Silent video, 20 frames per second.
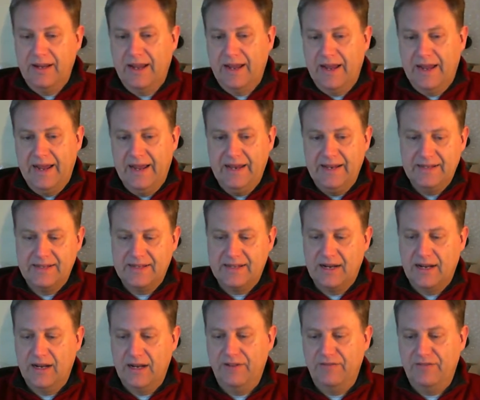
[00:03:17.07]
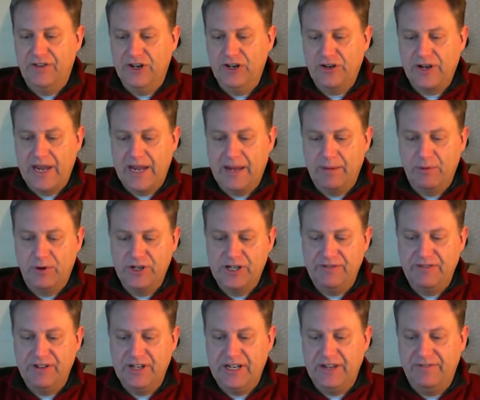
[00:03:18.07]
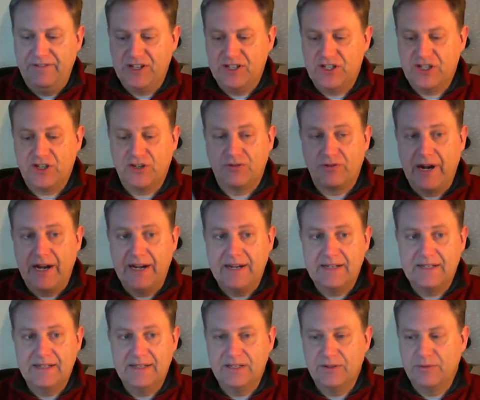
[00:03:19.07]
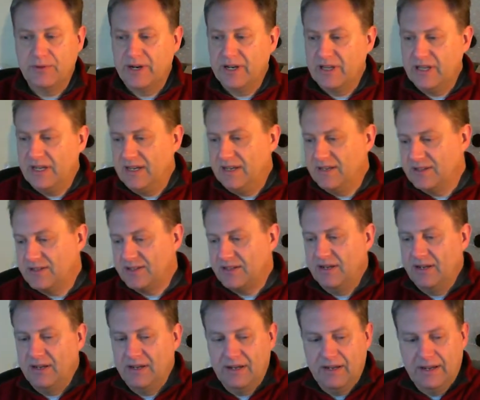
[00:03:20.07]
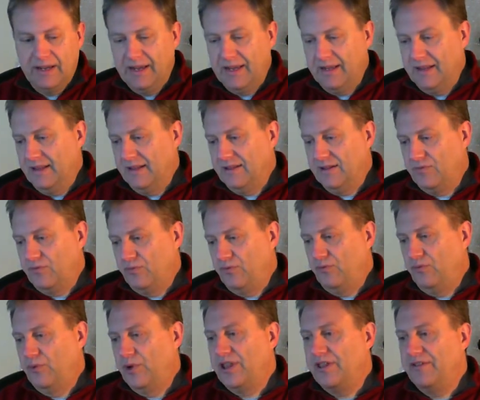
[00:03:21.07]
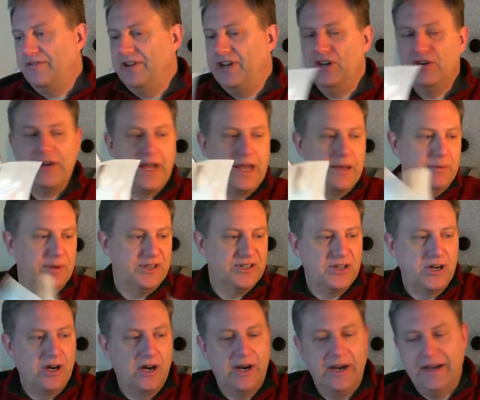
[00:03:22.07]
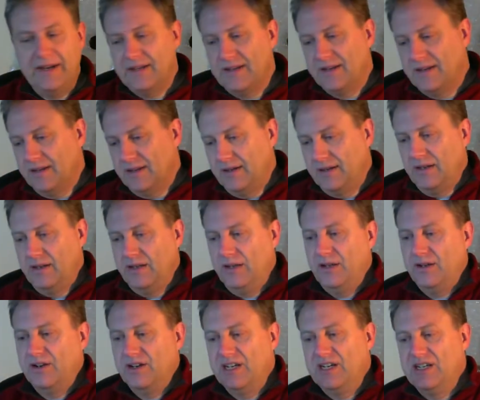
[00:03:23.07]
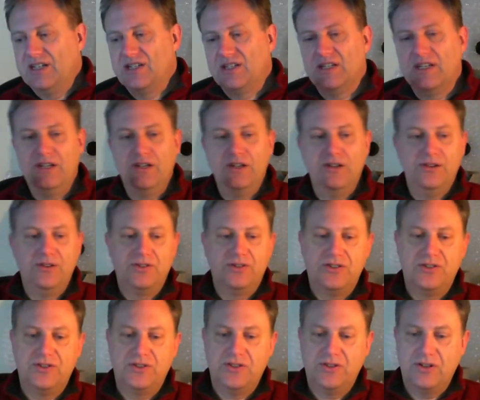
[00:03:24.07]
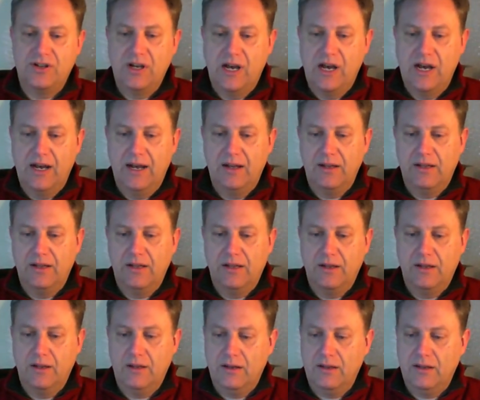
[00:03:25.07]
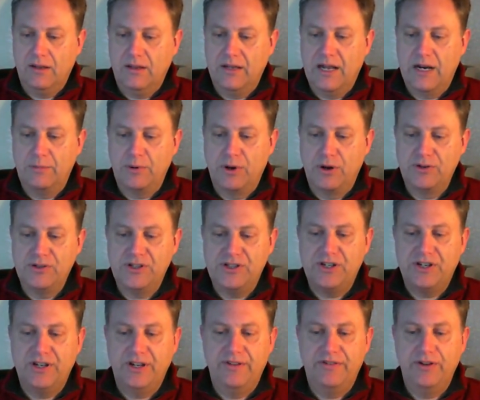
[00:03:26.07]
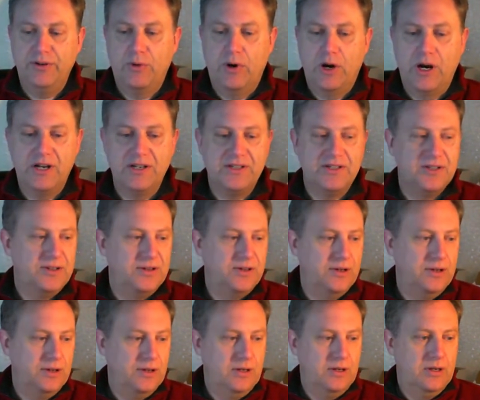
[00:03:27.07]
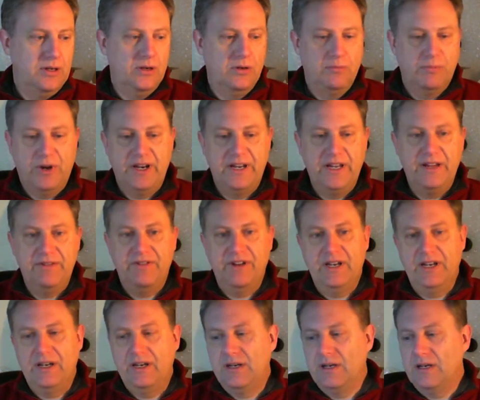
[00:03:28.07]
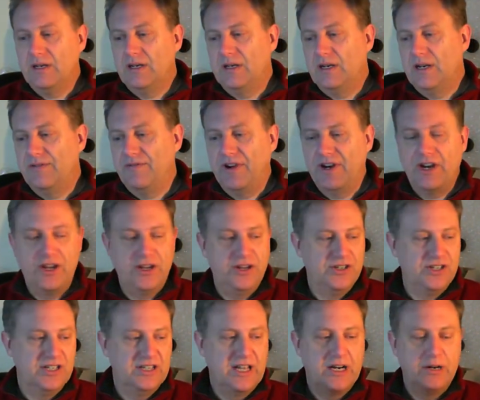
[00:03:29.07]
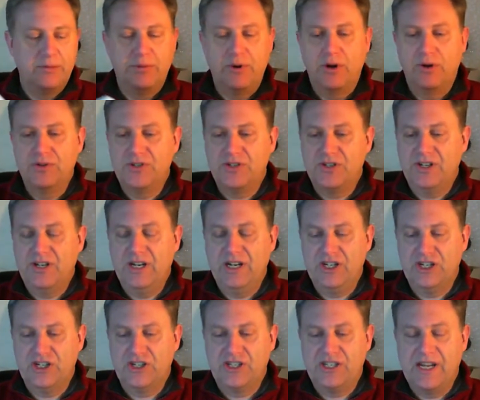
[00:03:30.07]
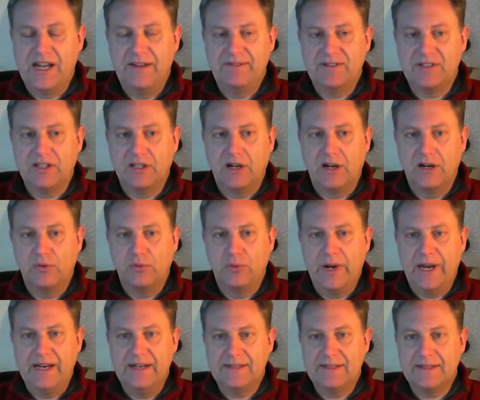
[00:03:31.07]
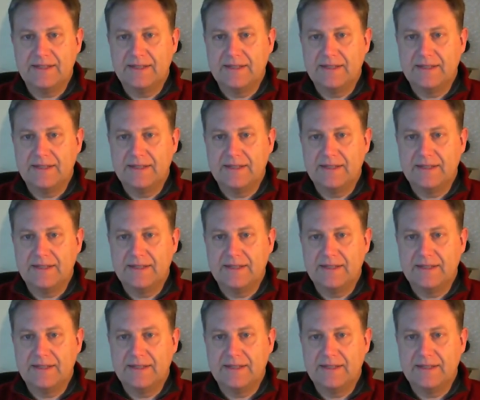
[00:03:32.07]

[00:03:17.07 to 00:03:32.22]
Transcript: and video game or DVD fits great into one of these. And with a video game inside, you can easily use letterpost if you want. But even if I'm not using letterpost, it just saves a lot of weight